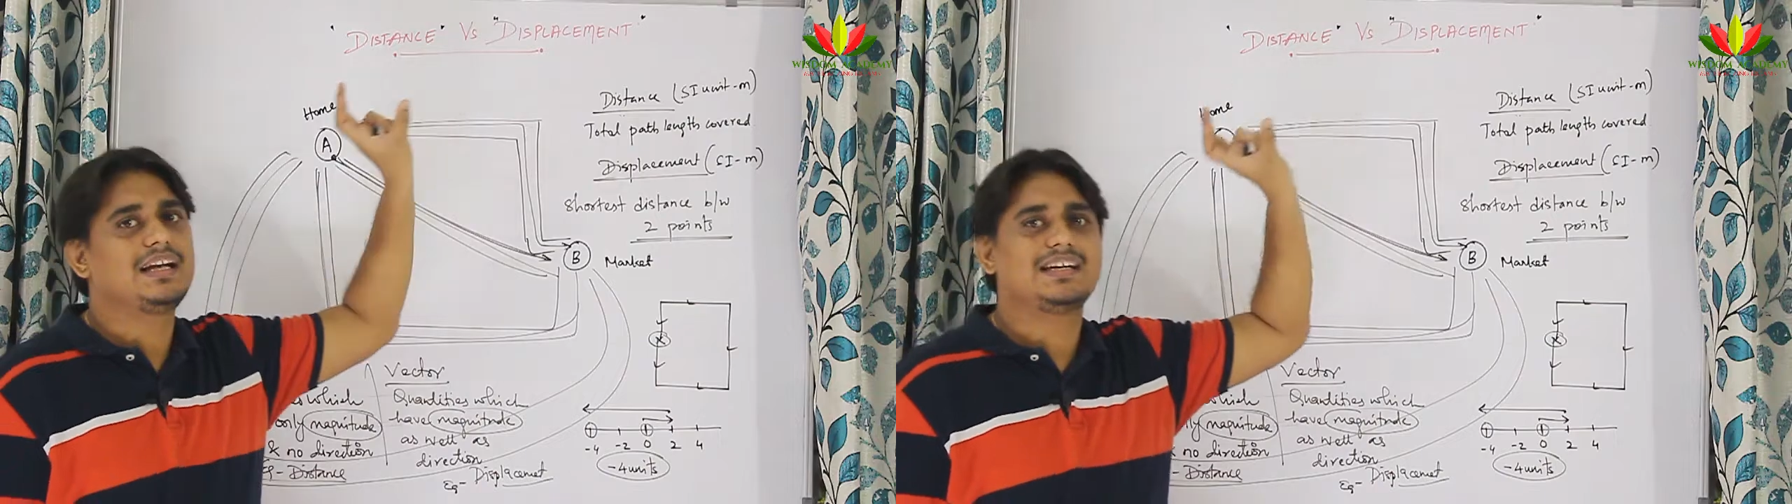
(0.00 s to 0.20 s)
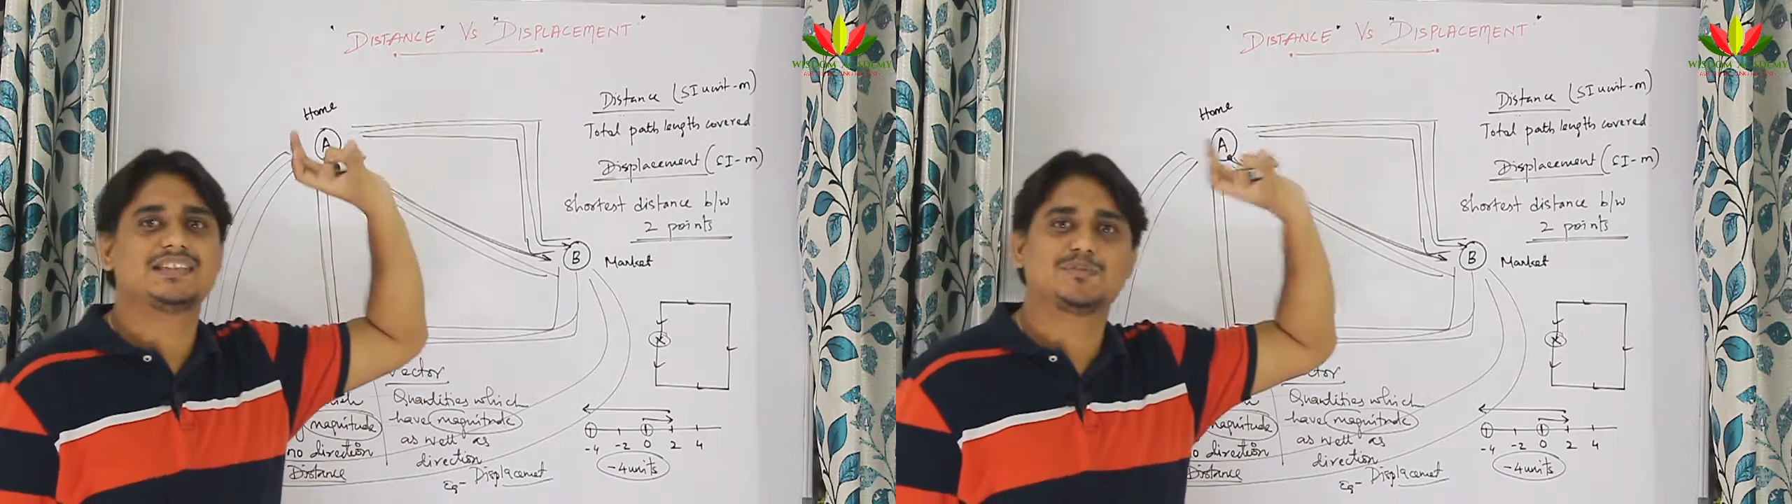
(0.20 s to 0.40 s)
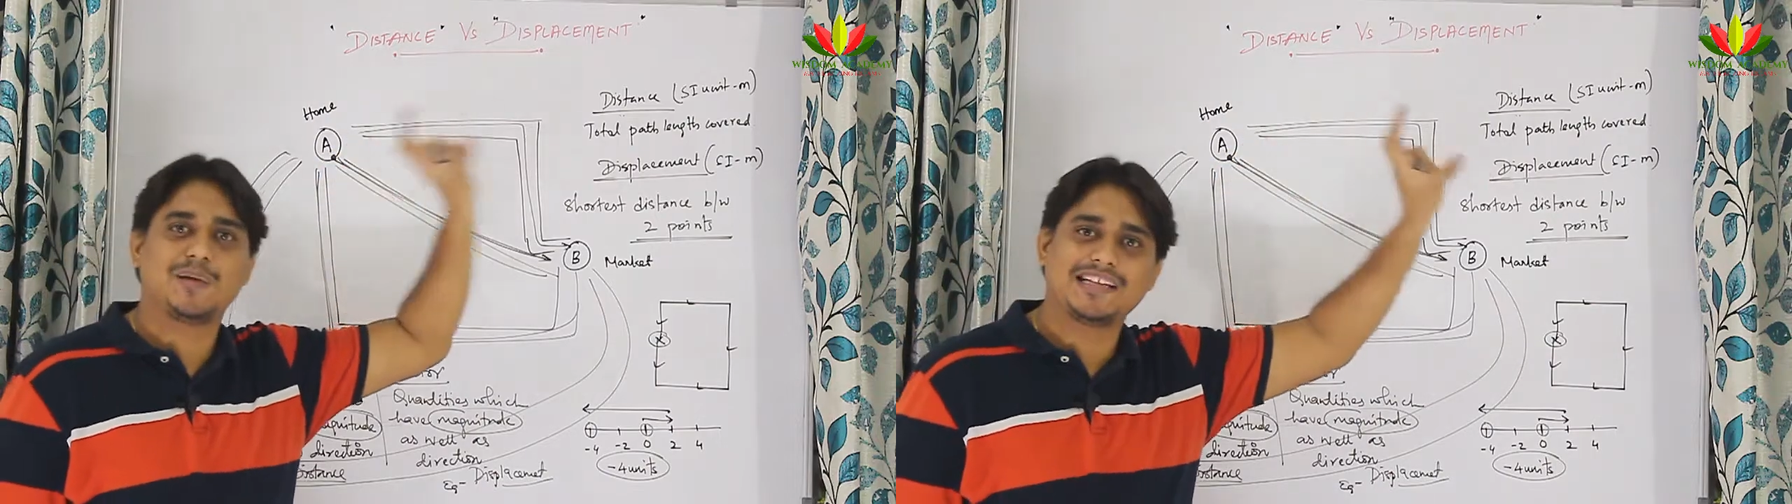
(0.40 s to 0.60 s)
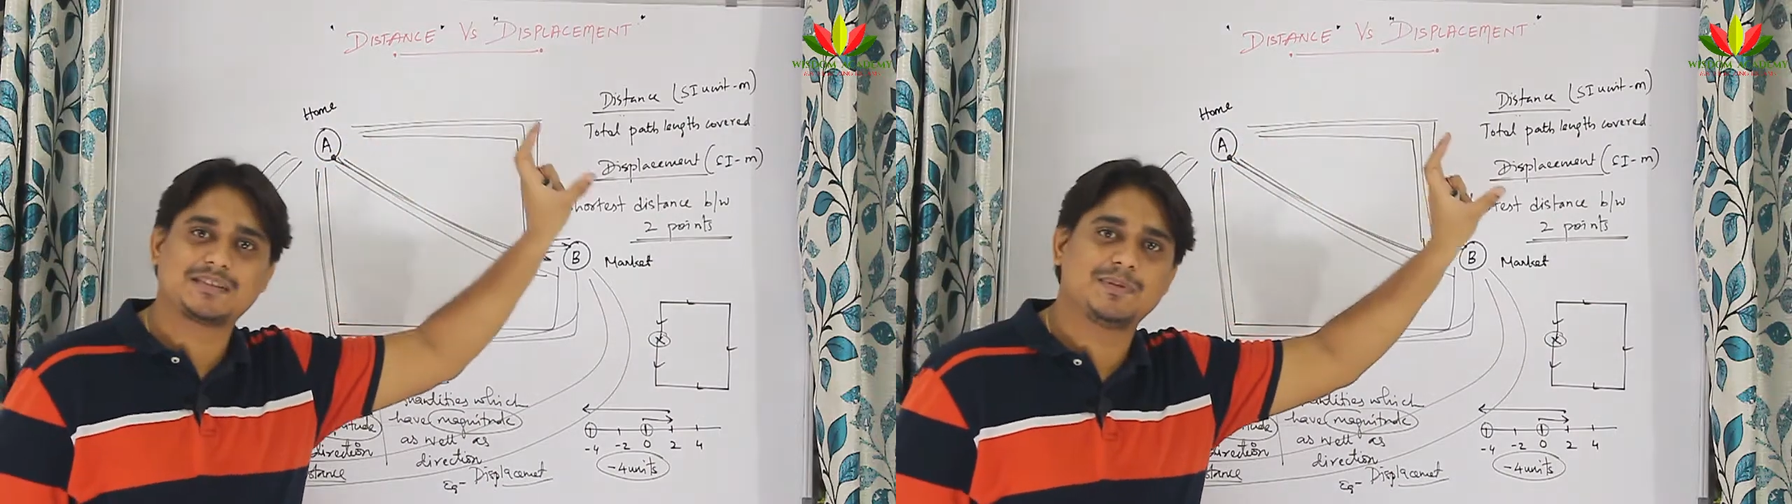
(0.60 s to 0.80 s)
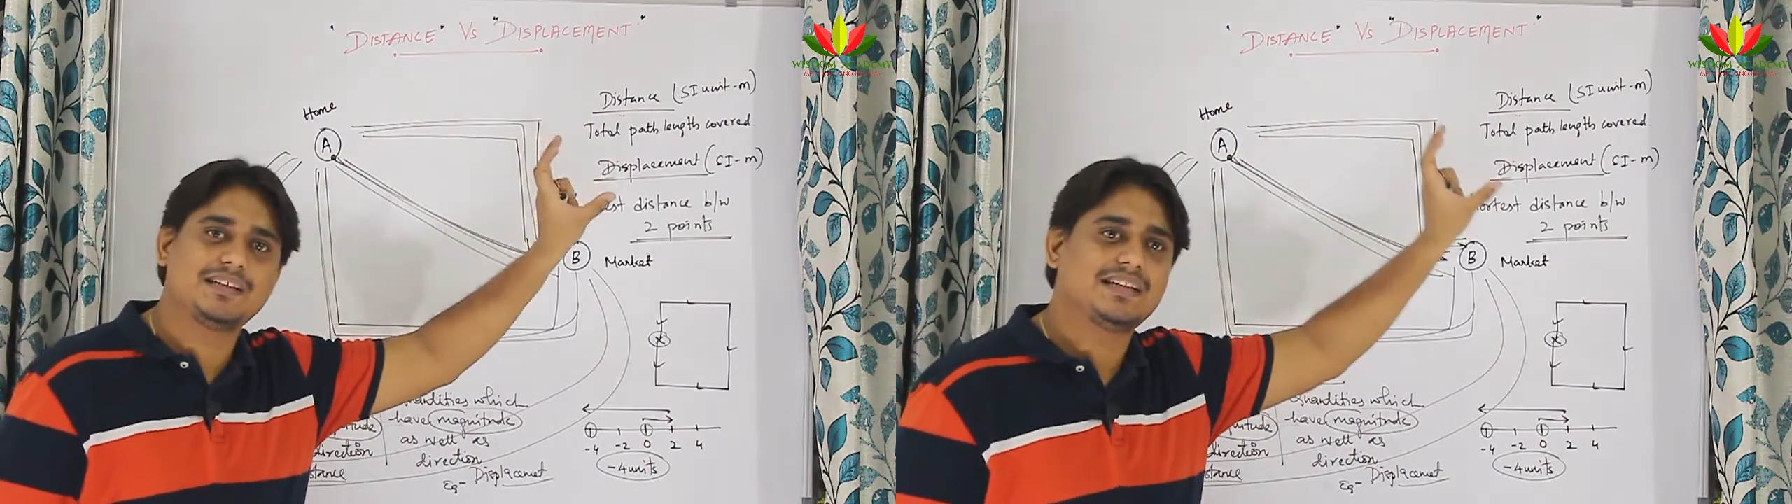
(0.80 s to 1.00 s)

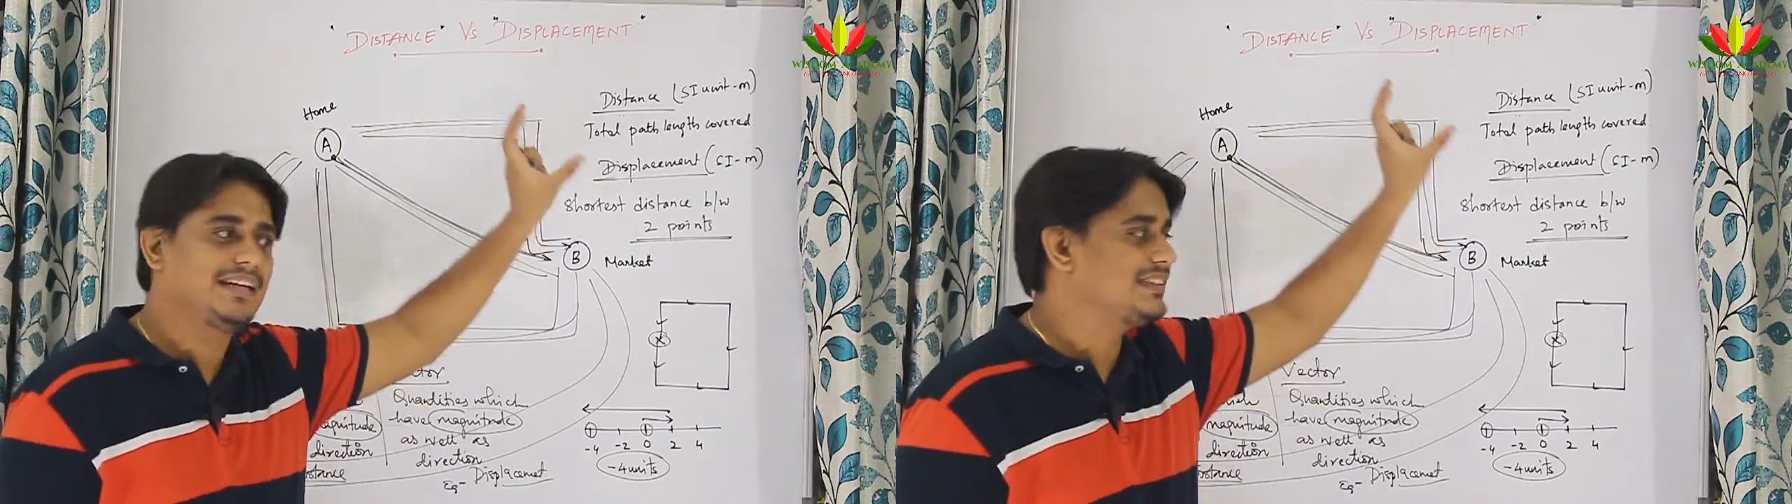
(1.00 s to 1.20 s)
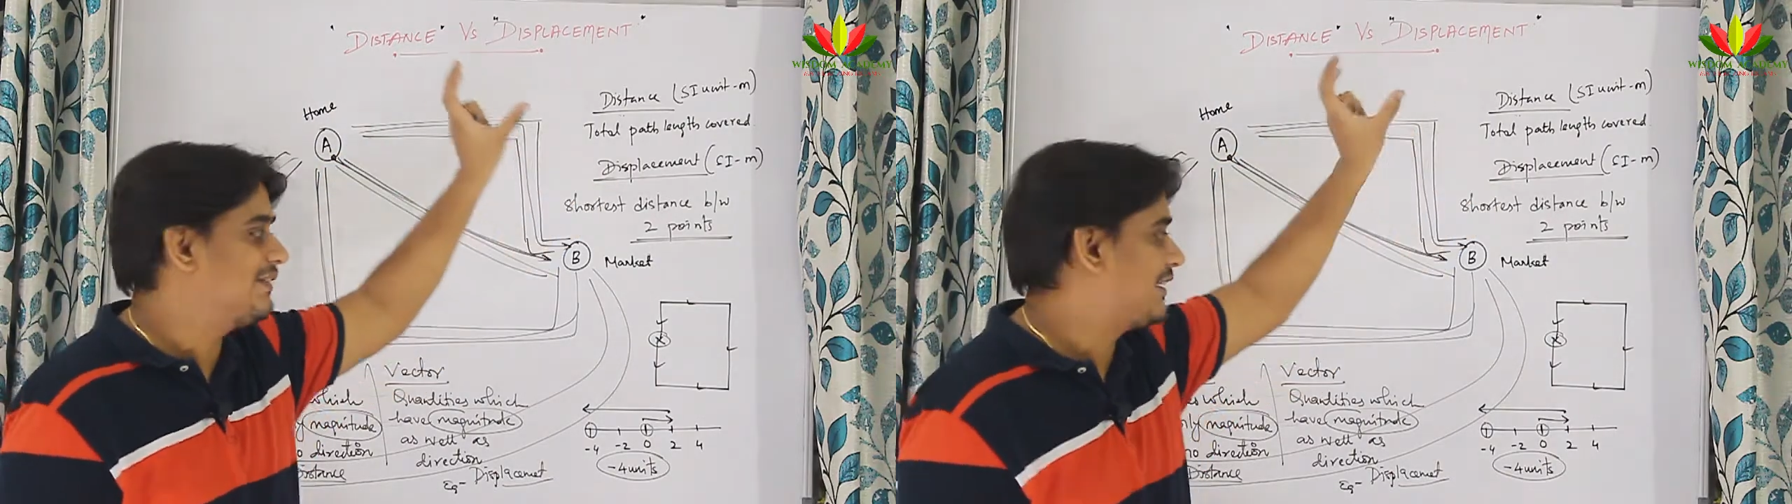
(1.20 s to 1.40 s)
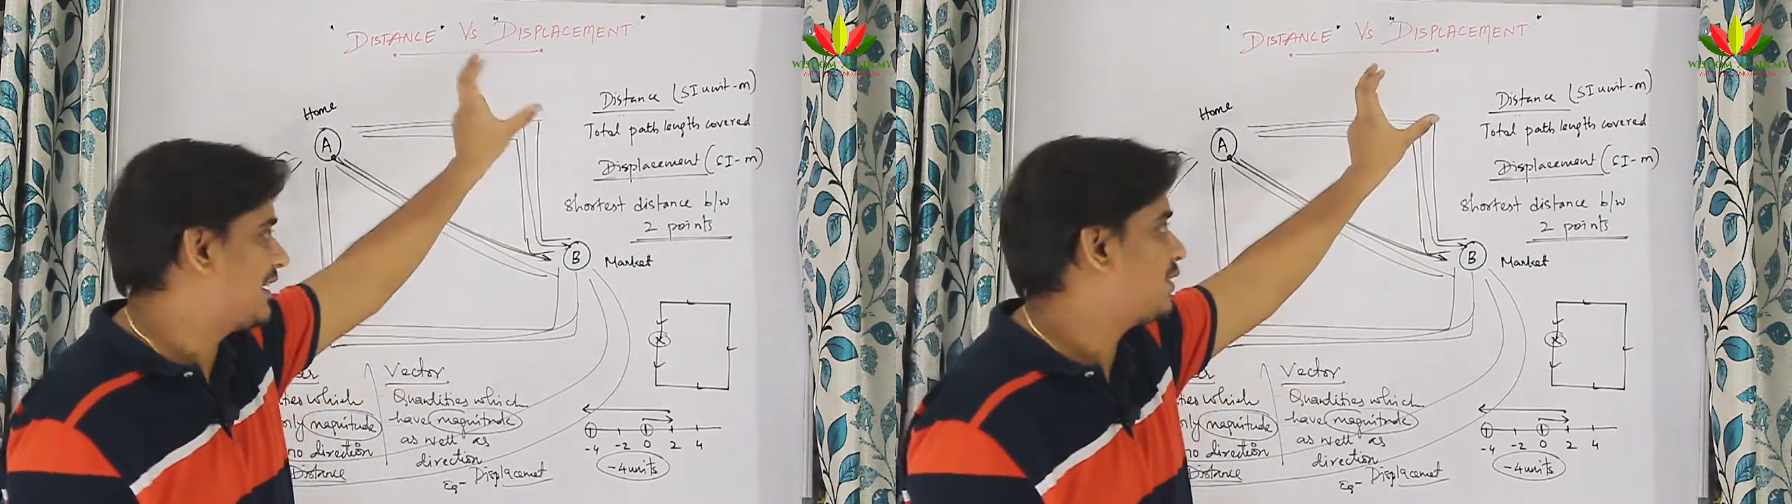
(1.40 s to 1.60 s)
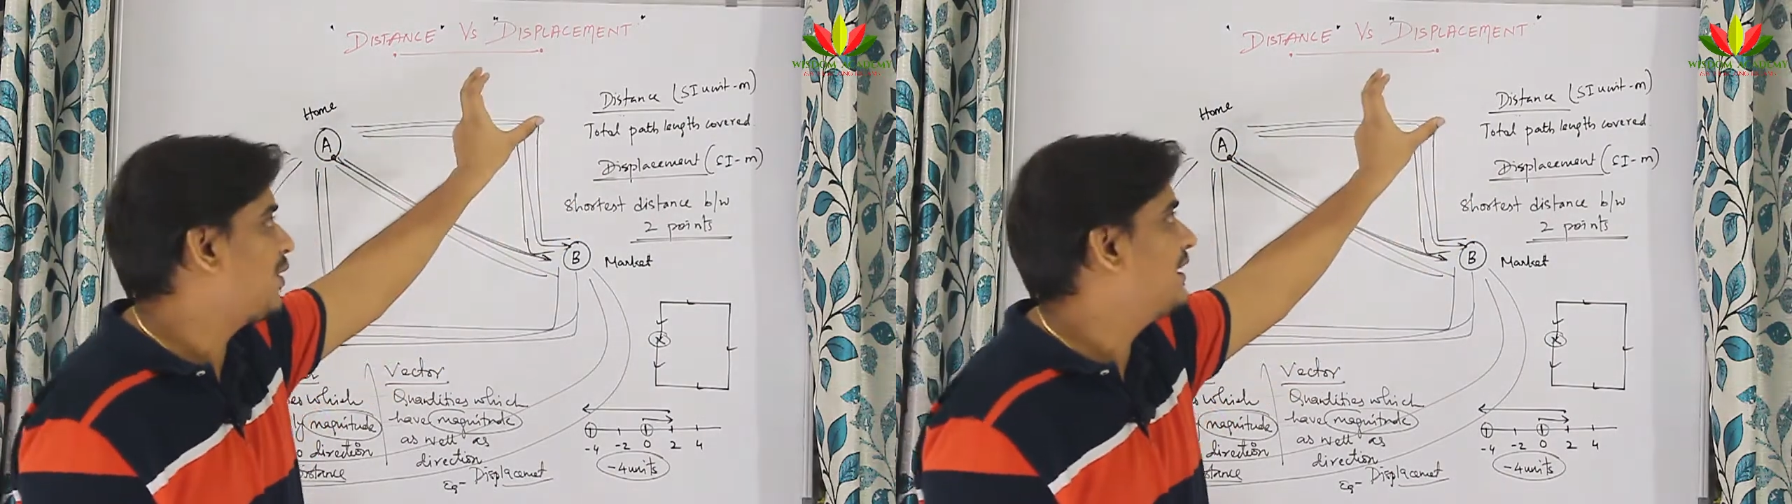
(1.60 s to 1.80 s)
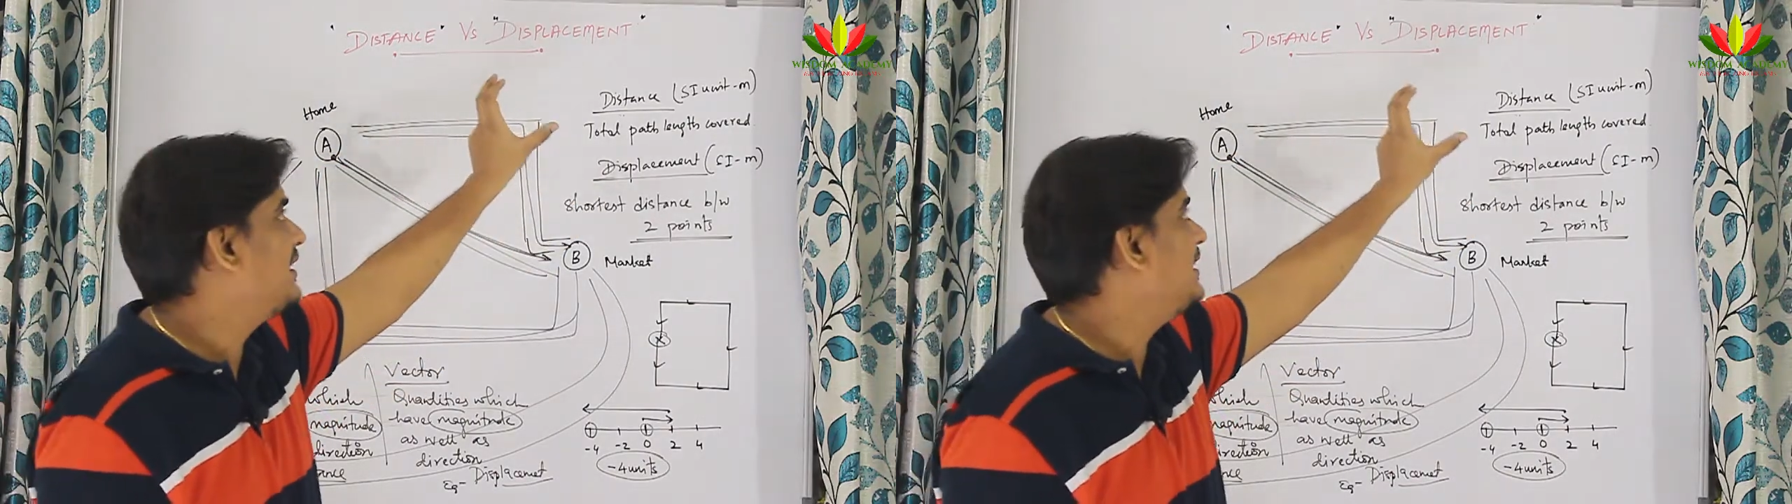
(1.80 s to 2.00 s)
displacement is a vector
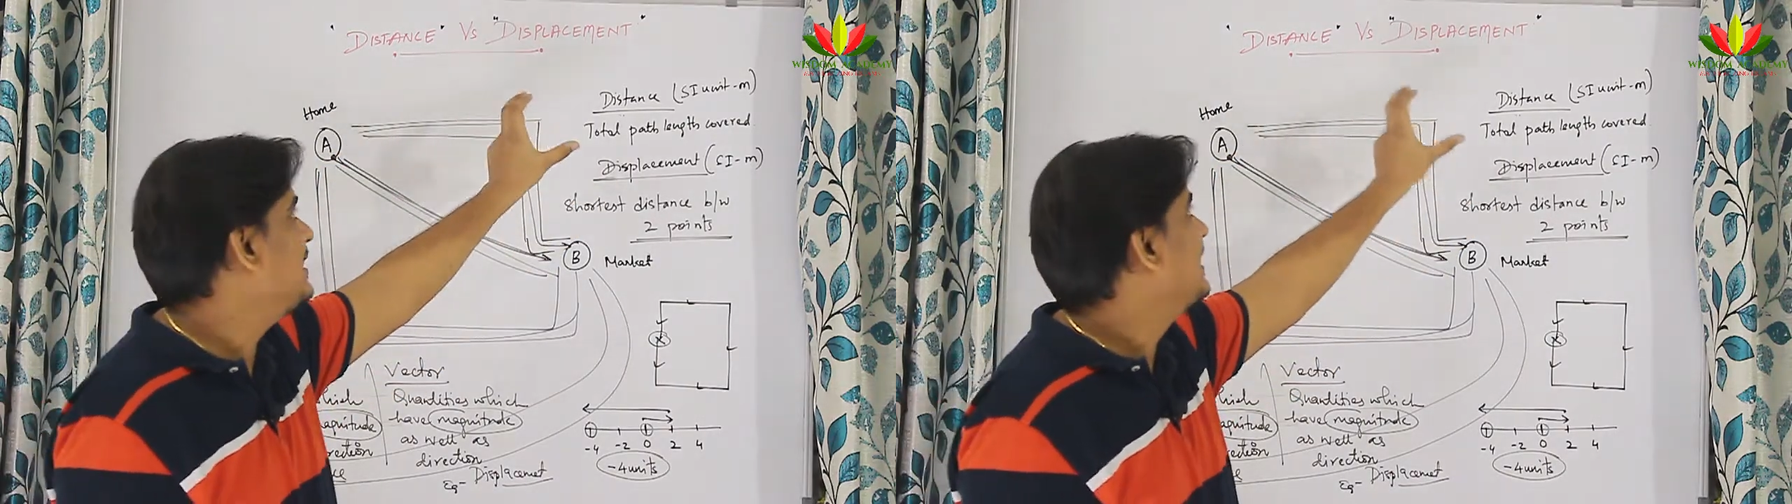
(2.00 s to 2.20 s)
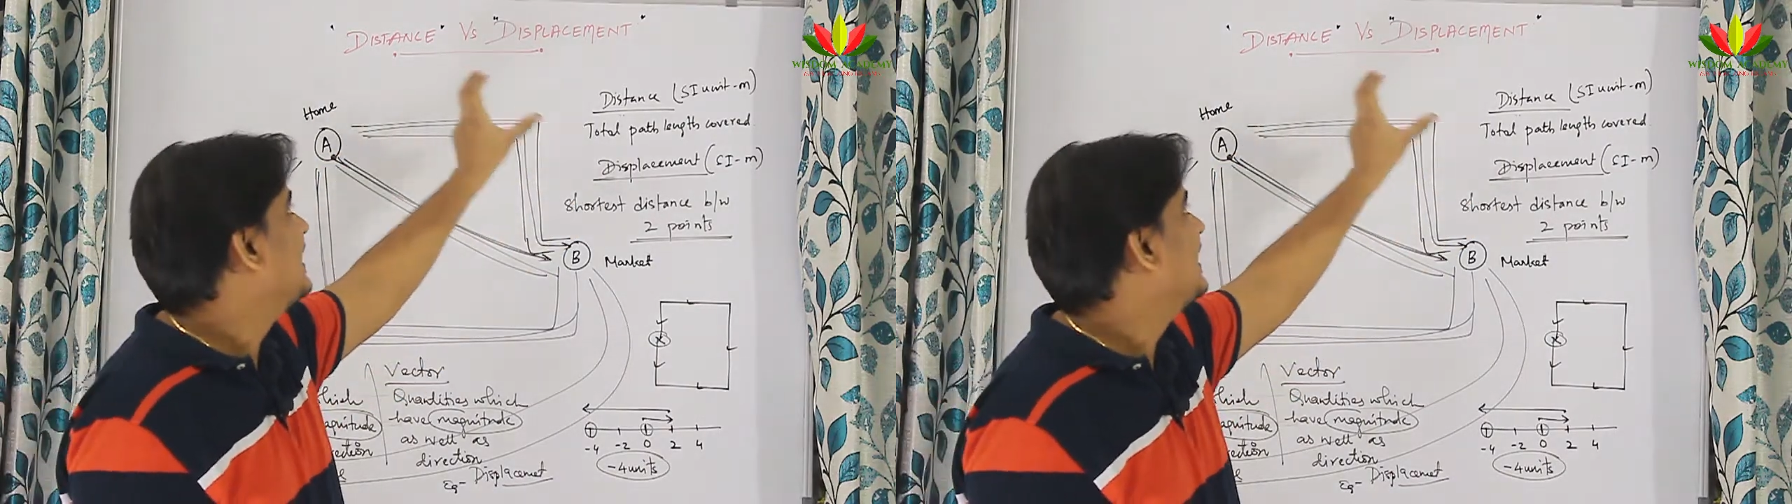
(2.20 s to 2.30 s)
quantity.